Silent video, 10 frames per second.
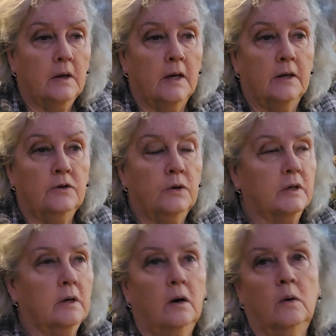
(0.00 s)
and you
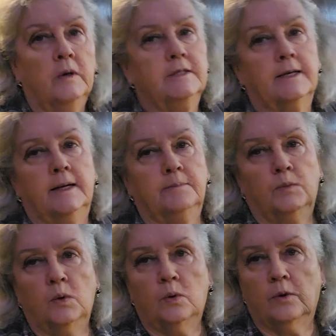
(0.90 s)
can always add
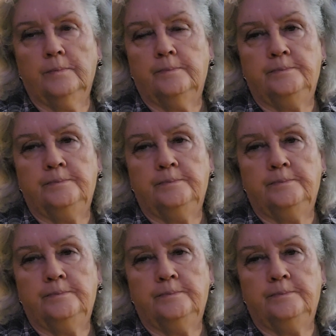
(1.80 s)
more